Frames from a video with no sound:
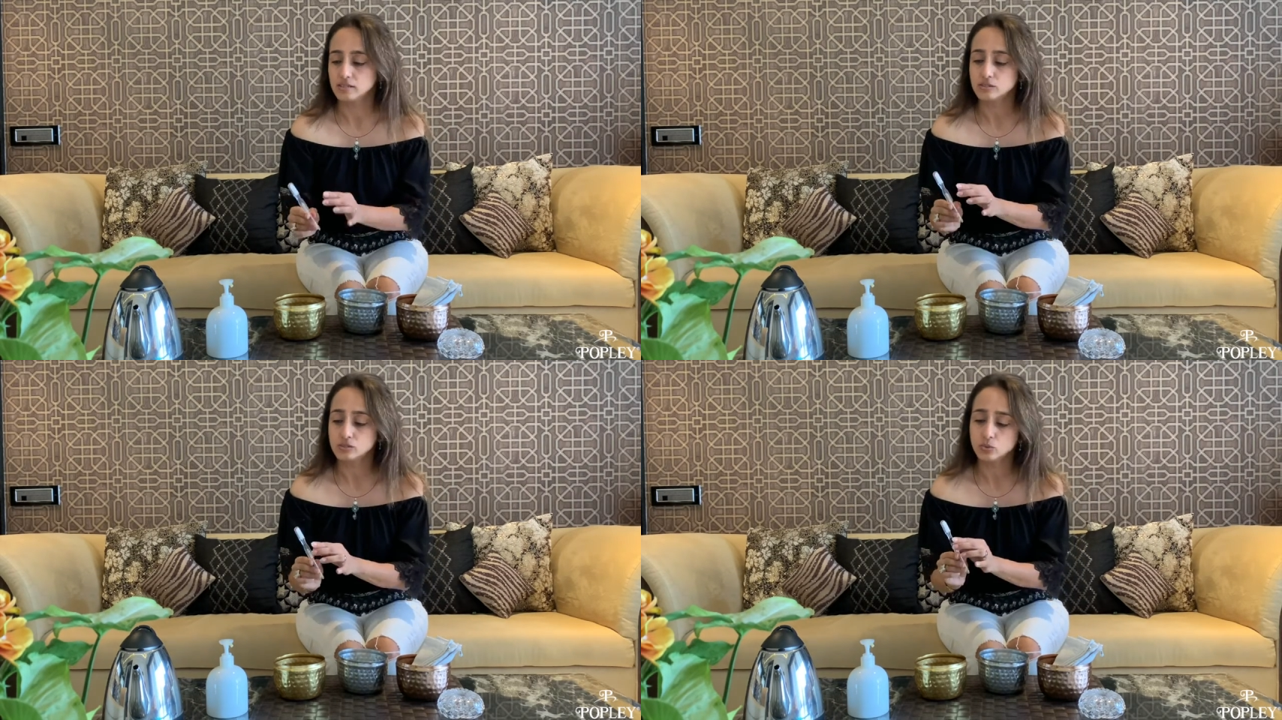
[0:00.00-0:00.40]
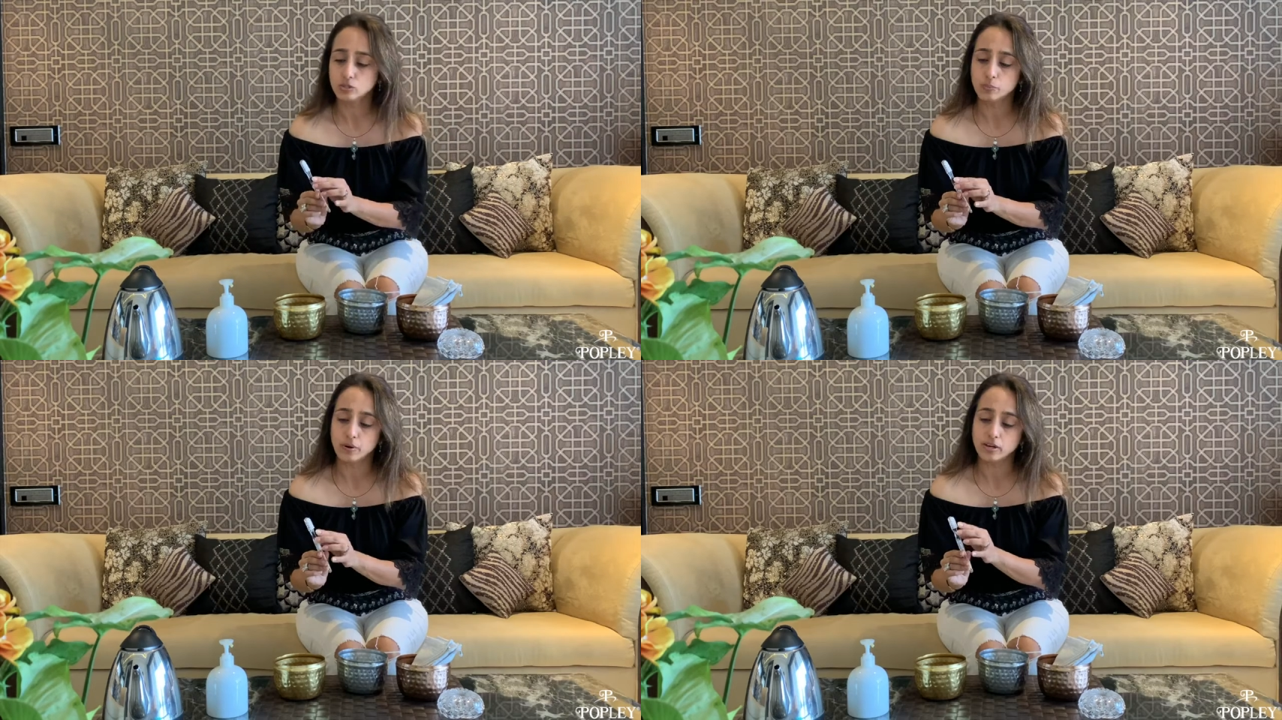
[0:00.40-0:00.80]

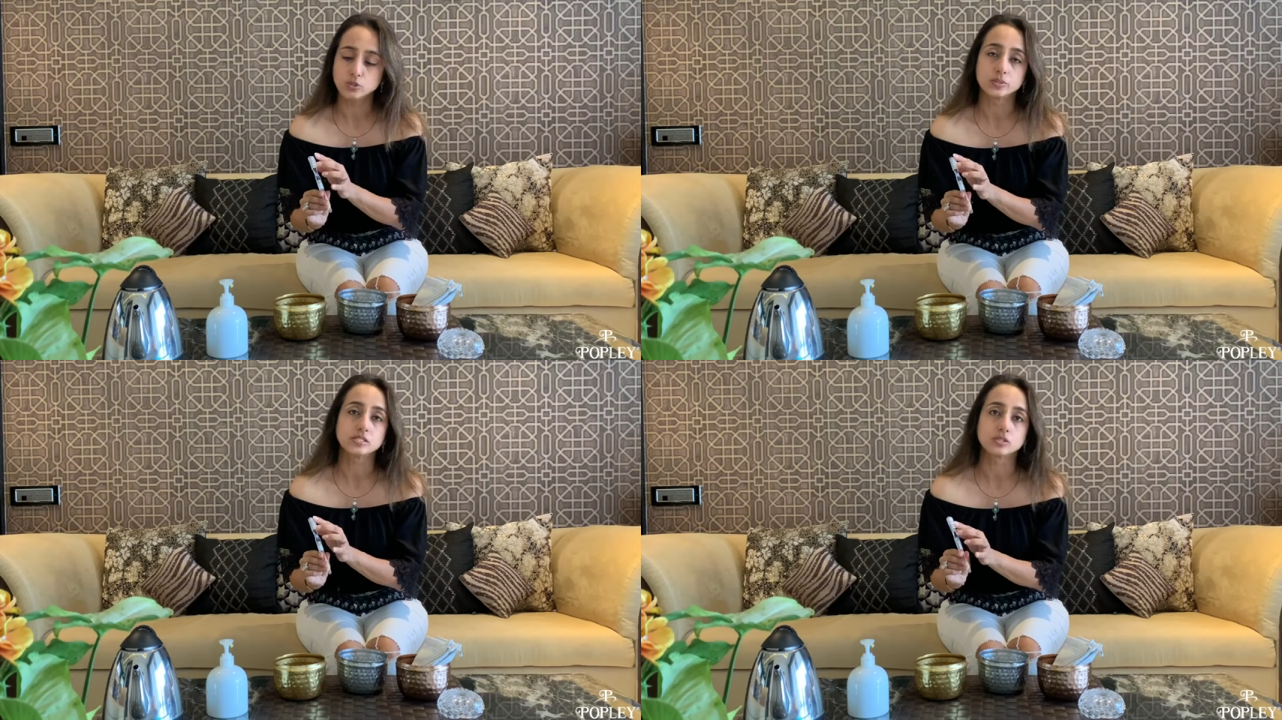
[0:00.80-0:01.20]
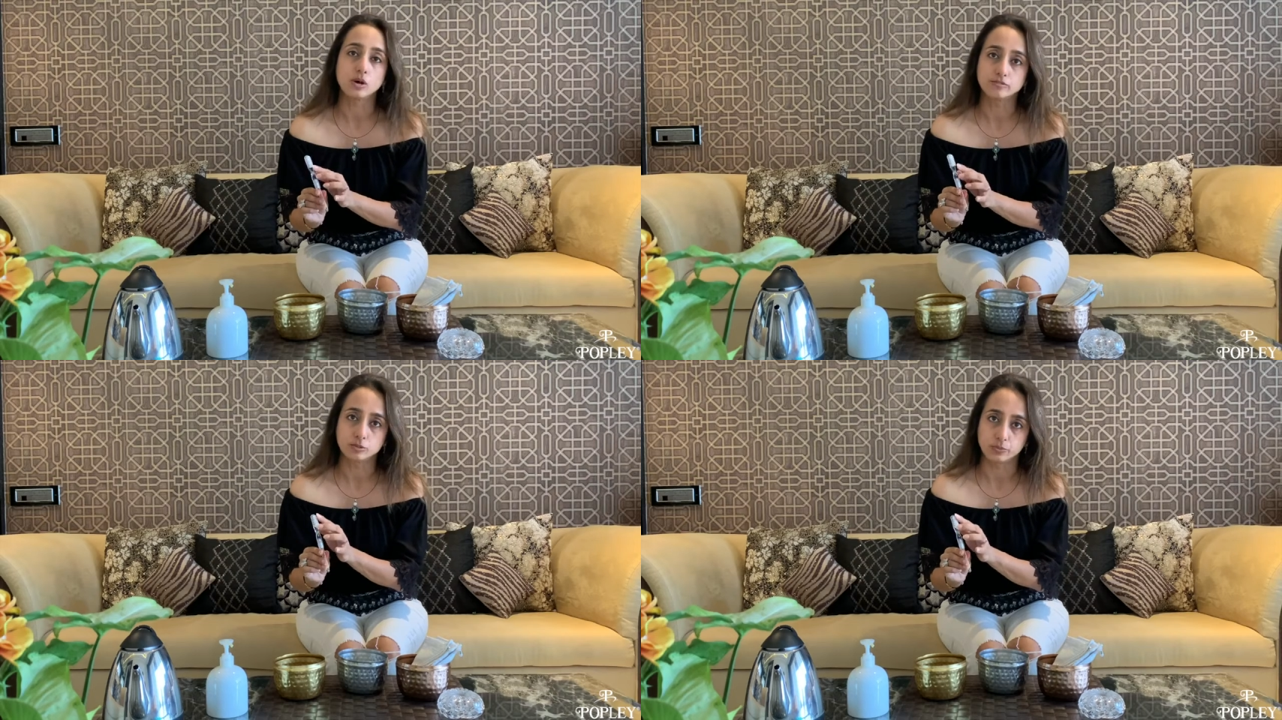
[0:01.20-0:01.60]
toothbrush with
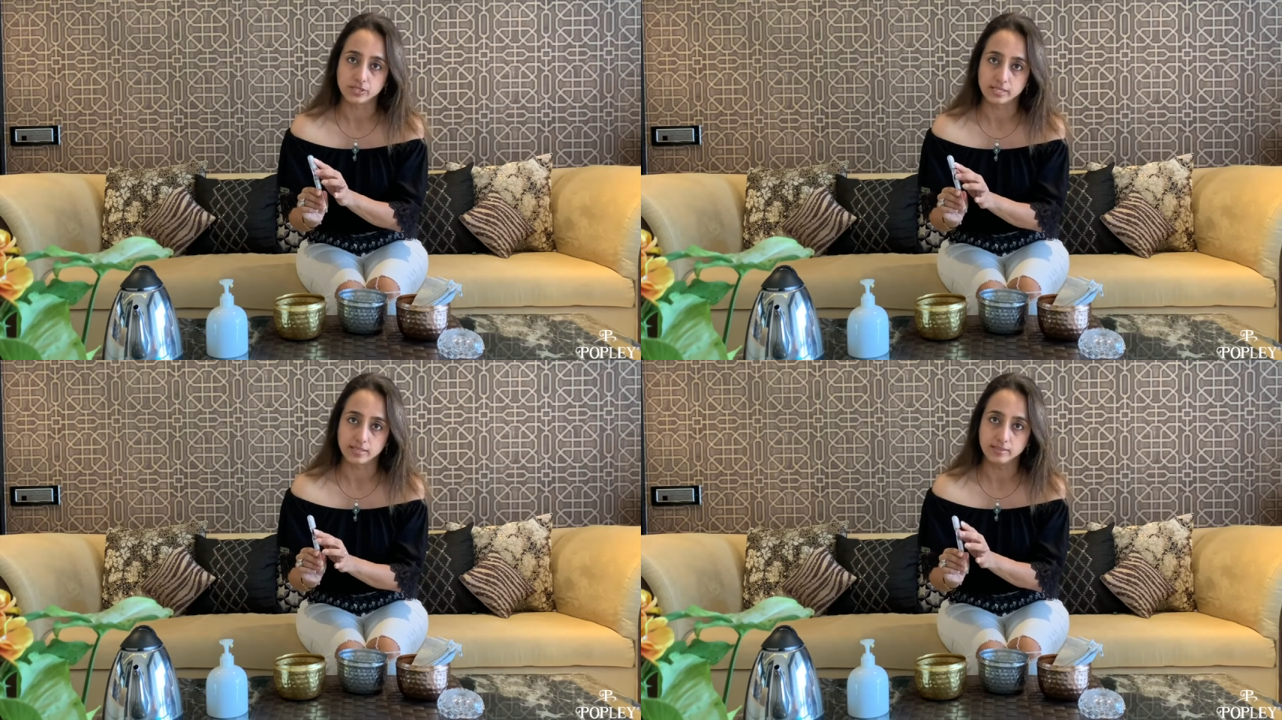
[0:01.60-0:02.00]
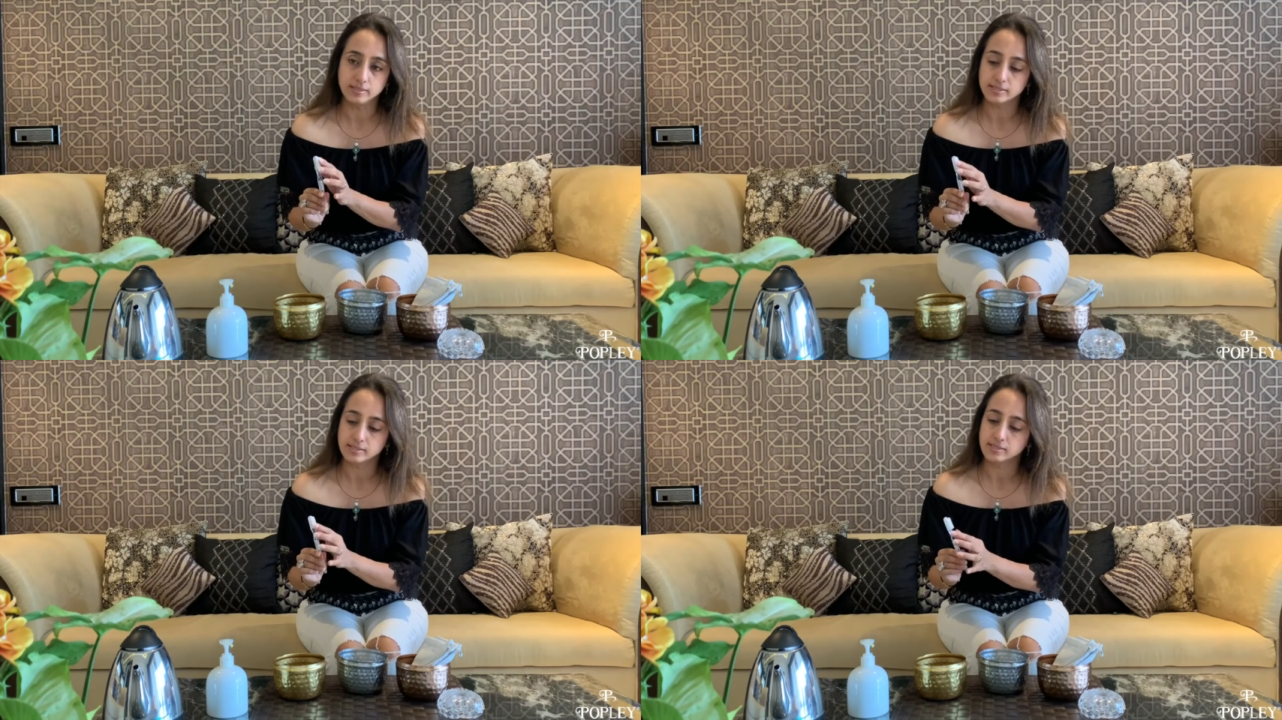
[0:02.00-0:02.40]
soft
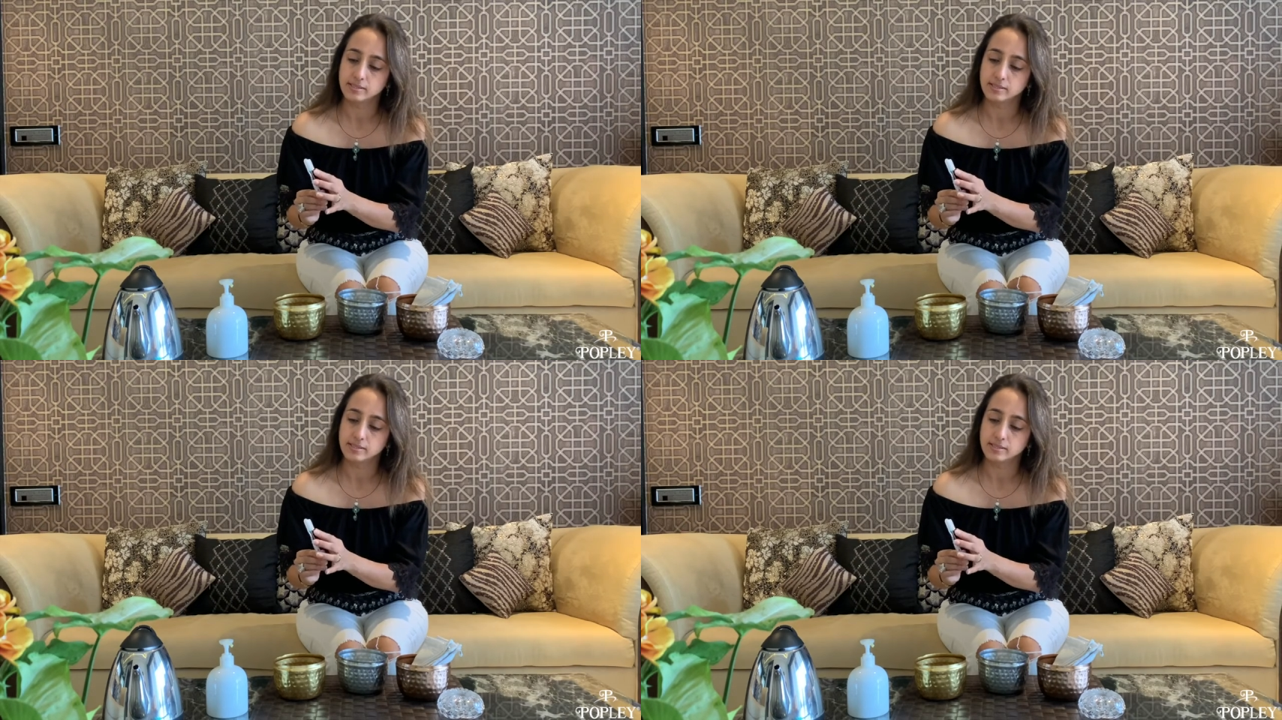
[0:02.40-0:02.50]
bristles.